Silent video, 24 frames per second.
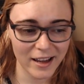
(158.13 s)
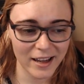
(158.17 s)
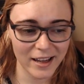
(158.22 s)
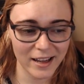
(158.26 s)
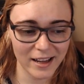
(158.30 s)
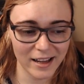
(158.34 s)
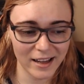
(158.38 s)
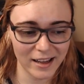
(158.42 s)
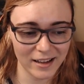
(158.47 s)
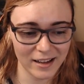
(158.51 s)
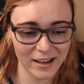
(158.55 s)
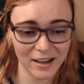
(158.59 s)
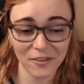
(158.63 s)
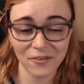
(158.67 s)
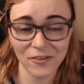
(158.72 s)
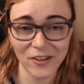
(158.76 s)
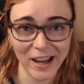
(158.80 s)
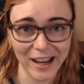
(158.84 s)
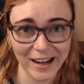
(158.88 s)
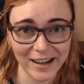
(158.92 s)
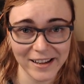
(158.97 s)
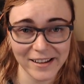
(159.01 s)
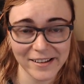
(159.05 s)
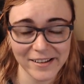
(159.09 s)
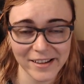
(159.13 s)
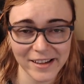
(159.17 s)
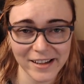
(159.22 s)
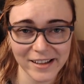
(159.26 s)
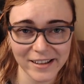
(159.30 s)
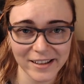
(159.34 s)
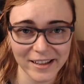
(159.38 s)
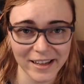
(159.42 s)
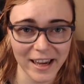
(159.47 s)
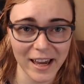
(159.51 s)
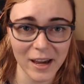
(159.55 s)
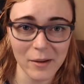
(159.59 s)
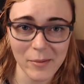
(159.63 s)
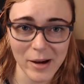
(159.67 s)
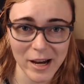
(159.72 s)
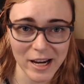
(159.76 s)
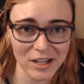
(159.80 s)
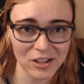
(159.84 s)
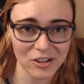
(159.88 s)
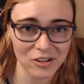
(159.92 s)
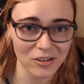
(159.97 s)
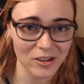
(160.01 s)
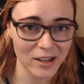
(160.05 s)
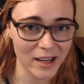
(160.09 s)
If anything, the game
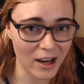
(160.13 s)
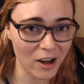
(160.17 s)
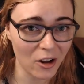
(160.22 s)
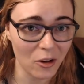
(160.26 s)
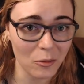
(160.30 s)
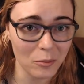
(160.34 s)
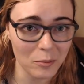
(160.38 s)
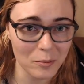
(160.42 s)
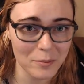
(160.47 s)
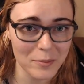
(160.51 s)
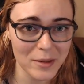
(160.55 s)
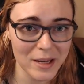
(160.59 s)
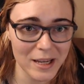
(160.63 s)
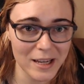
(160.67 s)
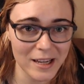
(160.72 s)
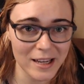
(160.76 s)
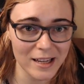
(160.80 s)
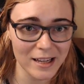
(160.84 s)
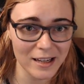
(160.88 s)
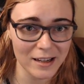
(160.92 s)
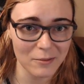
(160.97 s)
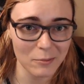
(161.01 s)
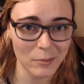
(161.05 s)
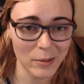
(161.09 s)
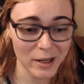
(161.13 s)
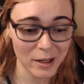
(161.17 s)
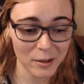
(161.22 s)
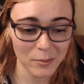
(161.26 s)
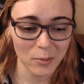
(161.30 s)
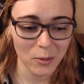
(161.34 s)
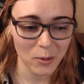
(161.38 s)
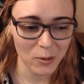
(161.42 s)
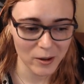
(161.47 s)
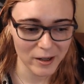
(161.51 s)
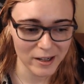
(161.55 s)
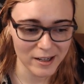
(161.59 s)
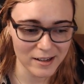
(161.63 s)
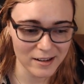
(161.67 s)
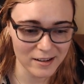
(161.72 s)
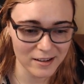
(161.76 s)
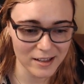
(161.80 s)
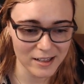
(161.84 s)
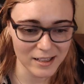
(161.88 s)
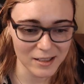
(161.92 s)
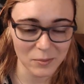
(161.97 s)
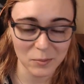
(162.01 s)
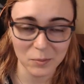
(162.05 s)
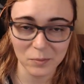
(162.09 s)
actually helped me pinpoint
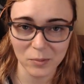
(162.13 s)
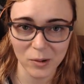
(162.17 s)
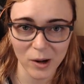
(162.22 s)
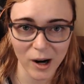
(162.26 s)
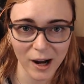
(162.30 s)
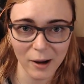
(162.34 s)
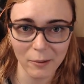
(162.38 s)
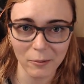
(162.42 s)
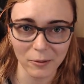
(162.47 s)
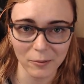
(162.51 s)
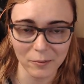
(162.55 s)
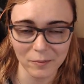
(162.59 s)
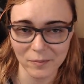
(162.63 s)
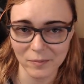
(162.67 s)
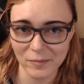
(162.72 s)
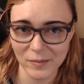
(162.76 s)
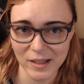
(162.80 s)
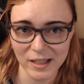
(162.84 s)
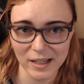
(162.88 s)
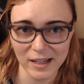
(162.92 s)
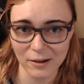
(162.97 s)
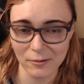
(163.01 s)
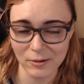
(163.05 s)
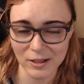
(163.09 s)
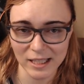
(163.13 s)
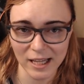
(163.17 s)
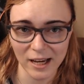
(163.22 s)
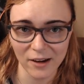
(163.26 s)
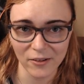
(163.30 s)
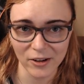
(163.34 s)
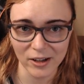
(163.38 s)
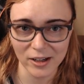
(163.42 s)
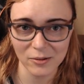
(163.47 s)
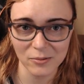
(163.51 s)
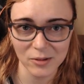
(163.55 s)
this problem that I was having.